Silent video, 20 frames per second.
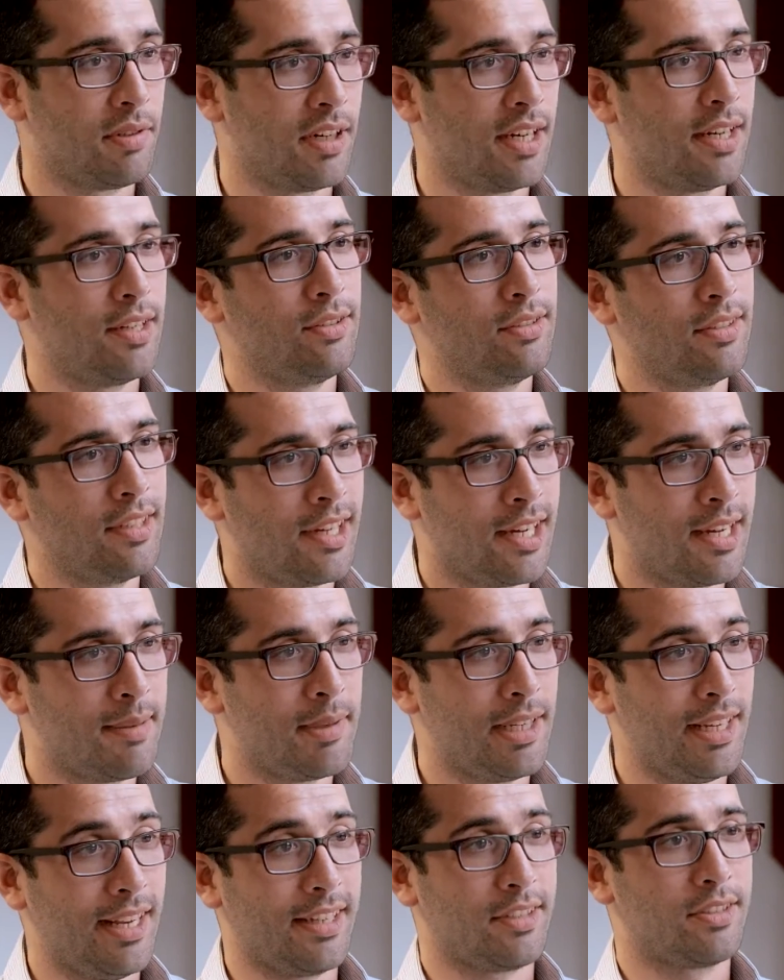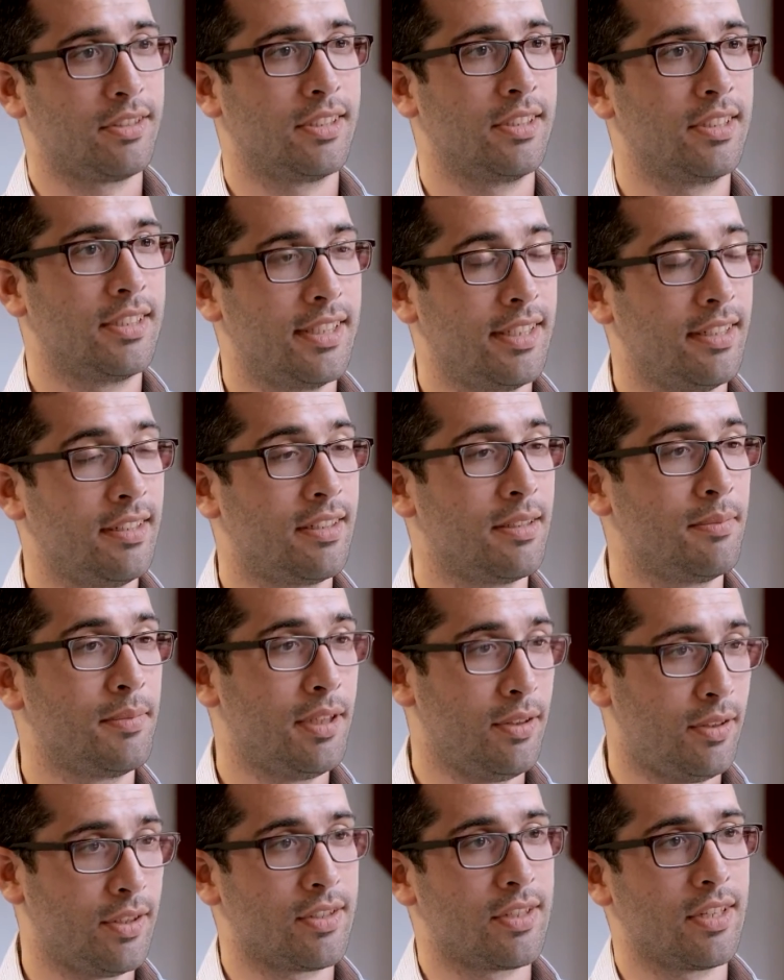Brown. I'm a lecturer in
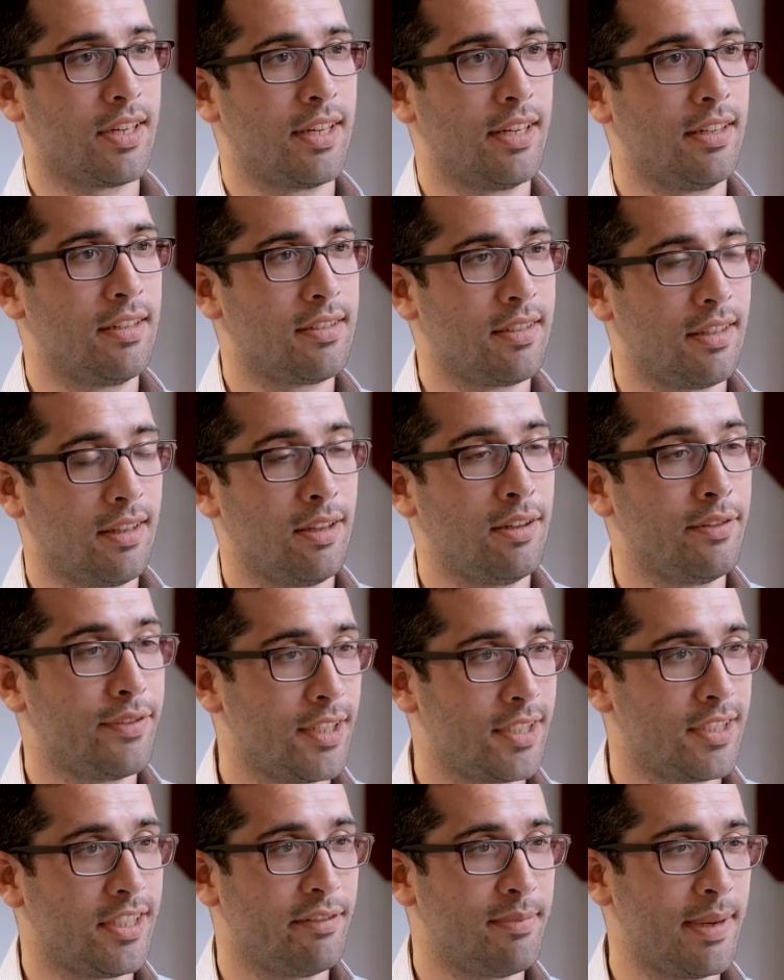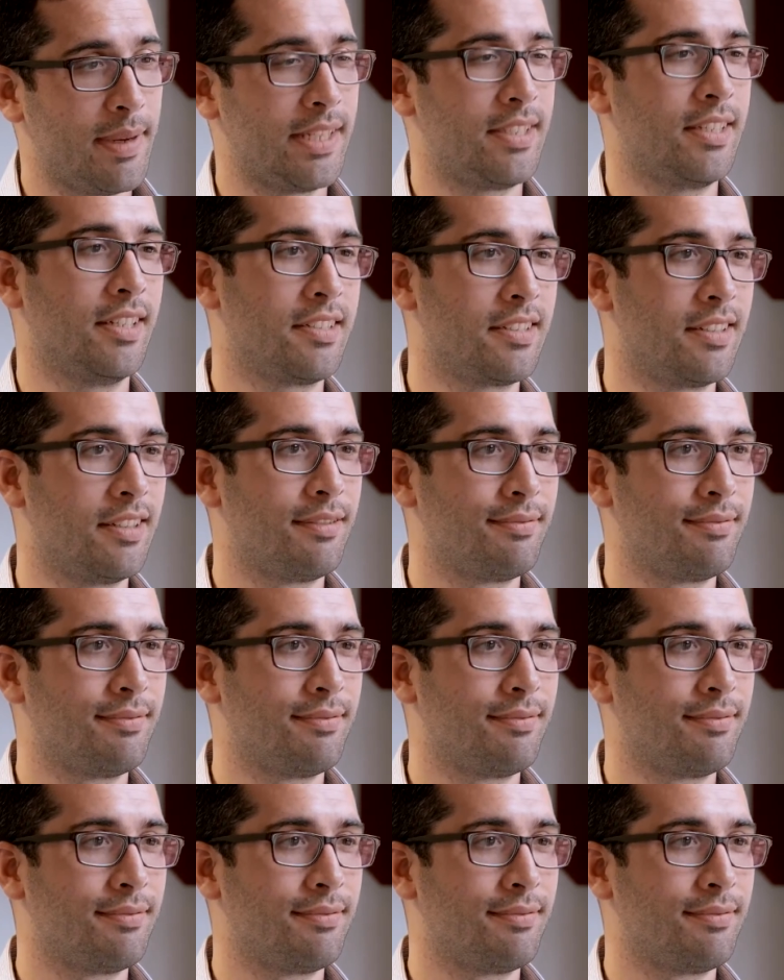computer science at the University of Manchester.